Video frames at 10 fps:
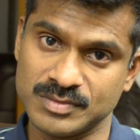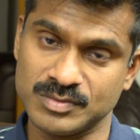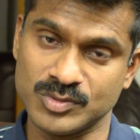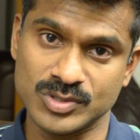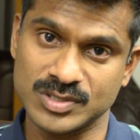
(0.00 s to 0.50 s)

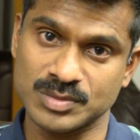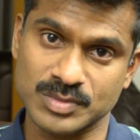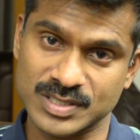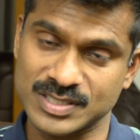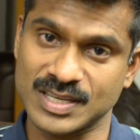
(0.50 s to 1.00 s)
Buddhism,
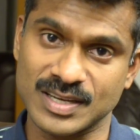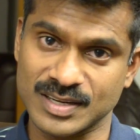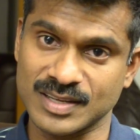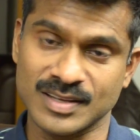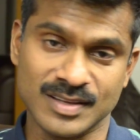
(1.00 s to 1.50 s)

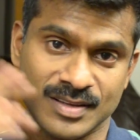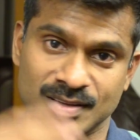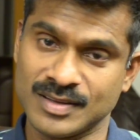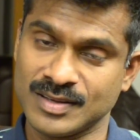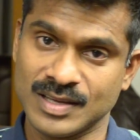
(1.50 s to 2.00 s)
Christianity,
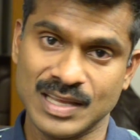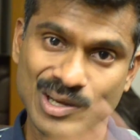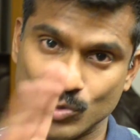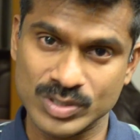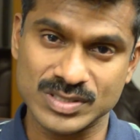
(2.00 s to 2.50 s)

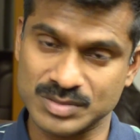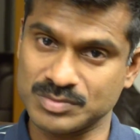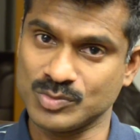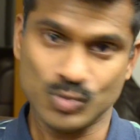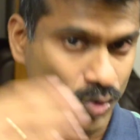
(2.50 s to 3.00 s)
Hinduism,
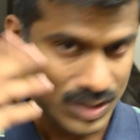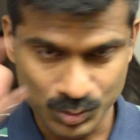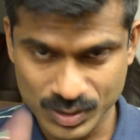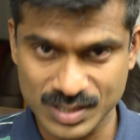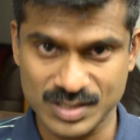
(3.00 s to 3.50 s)

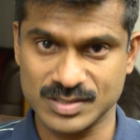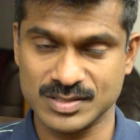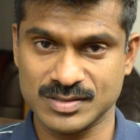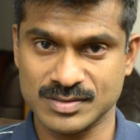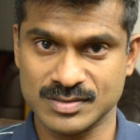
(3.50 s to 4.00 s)
whatever it is.
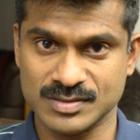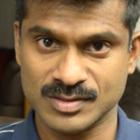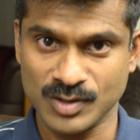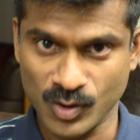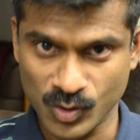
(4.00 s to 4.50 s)

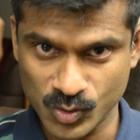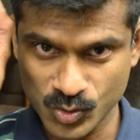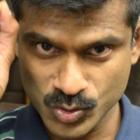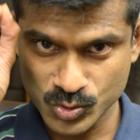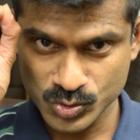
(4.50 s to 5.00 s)

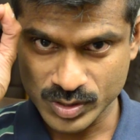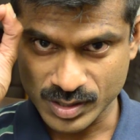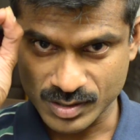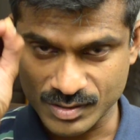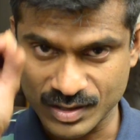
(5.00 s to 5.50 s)
Go to
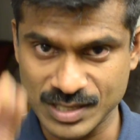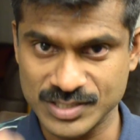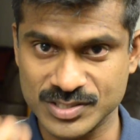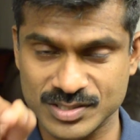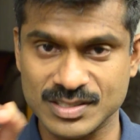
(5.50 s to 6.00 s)
the
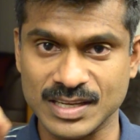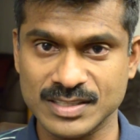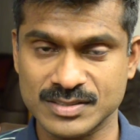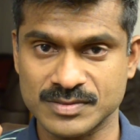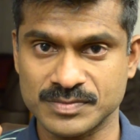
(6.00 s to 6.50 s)
religious
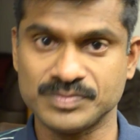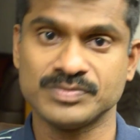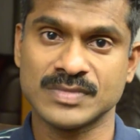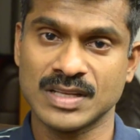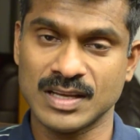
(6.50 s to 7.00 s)
text,
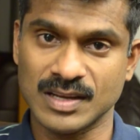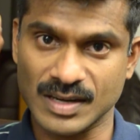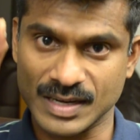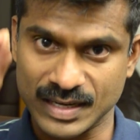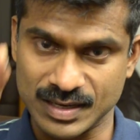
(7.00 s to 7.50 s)

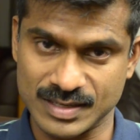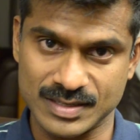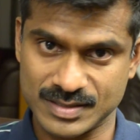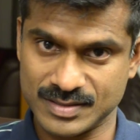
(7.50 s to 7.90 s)
read it.